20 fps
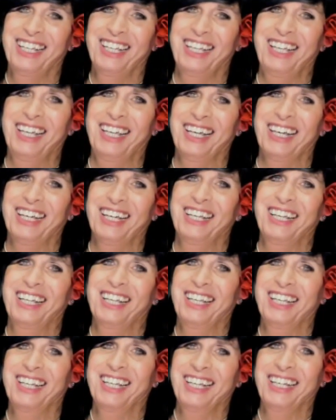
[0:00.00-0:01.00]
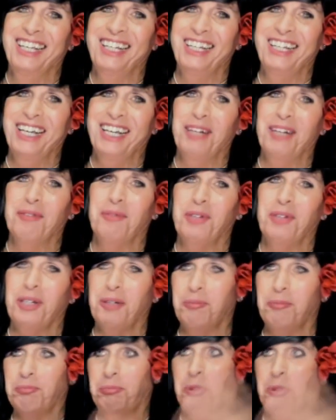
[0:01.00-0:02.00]
Then if
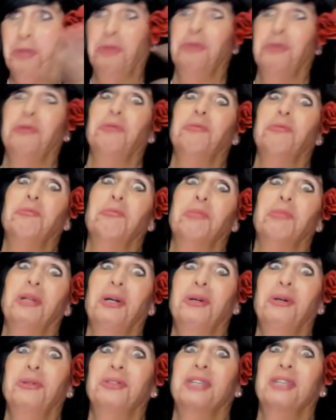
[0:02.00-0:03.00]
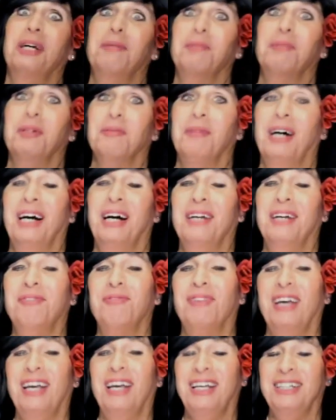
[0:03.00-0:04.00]
it, boom, blows up in my
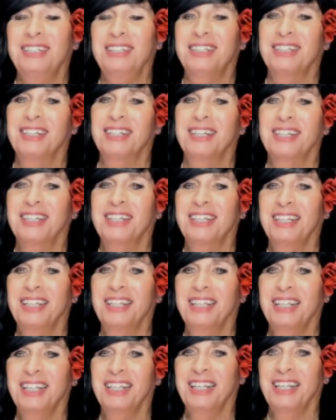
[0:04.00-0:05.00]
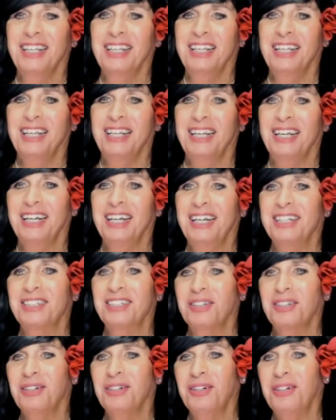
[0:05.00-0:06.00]
face,
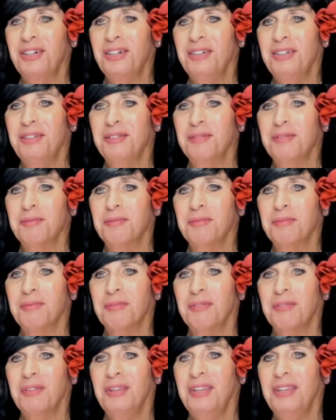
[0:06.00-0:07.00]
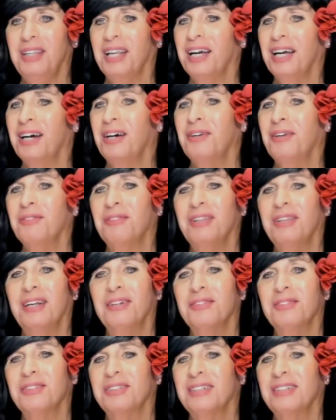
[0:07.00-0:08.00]
it's good. No,
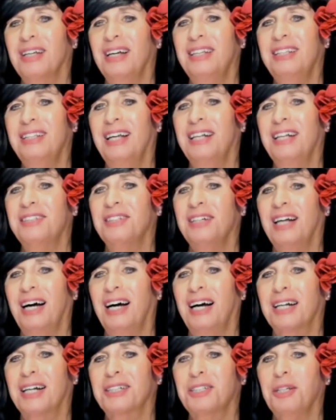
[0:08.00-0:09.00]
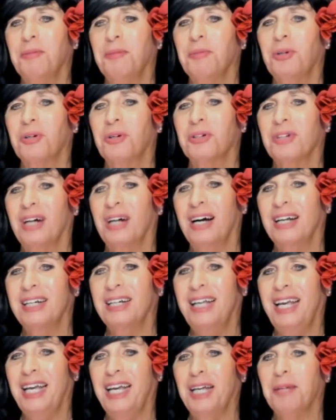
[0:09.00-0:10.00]
there's that's an
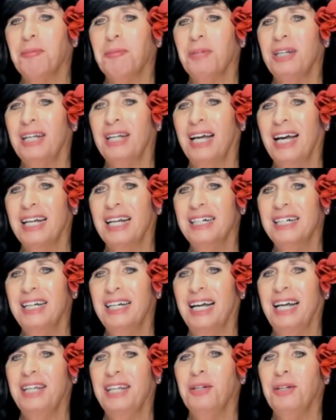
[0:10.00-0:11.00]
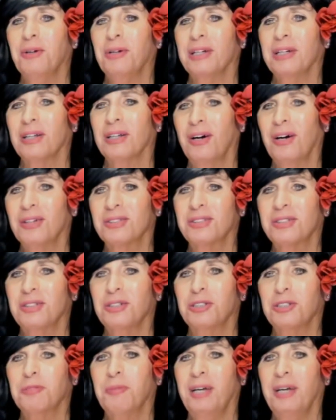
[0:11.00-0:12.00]
oxymoron, hand banana. How you doing, Lost
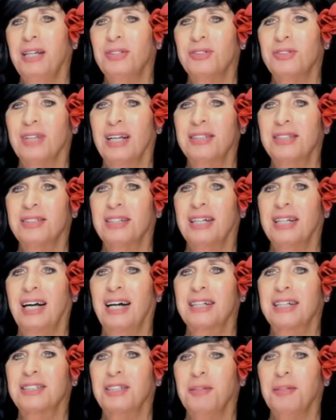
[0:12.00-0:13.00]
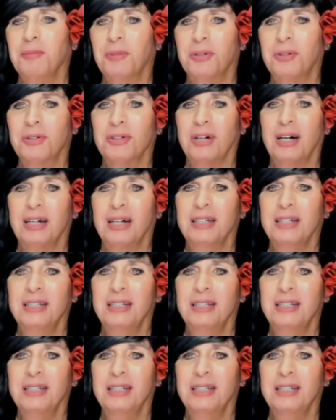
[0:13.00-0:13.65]
in Space? That's an oxymoron.